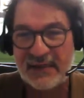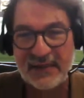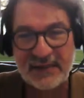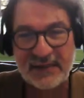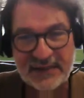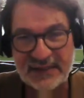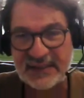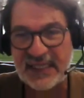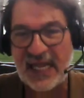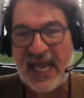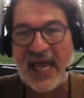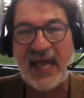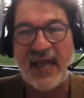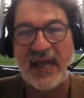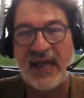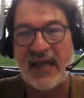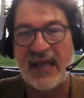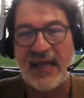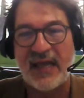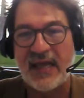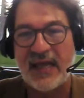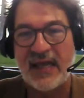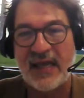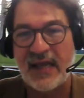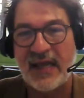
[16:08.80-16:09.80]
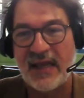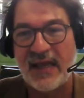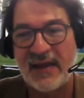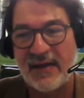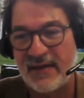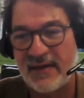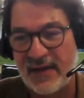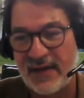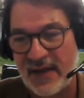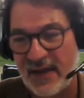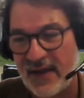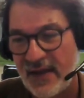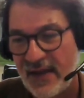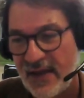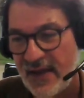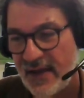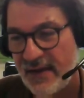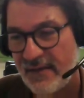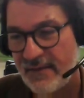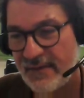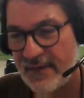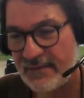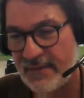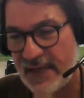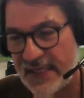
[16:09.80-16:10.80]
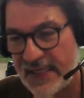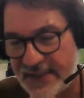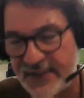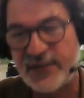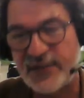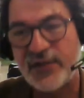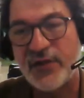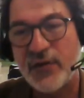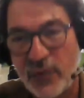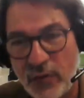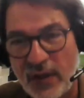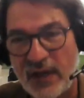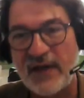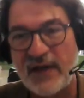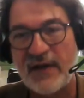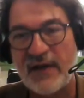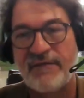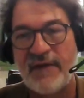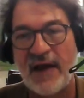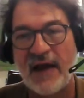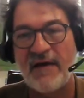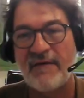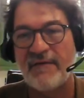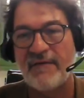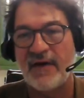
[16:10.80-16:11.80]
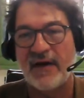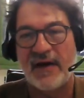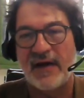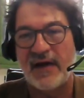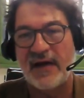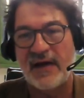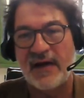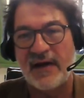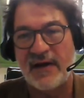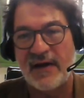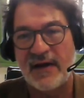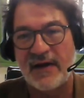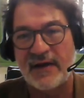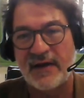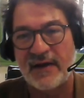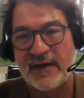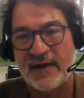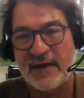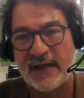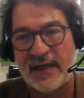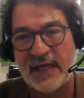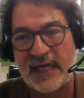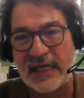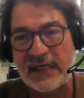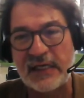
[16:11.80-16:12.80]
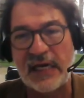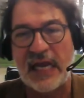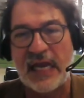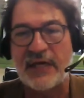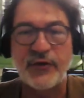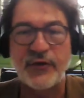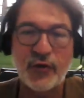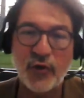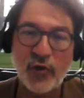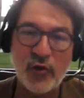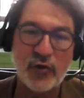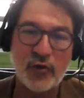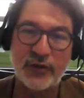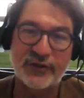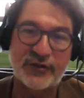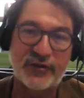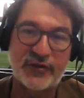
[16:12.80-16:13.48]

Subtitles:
instead, but still a tool.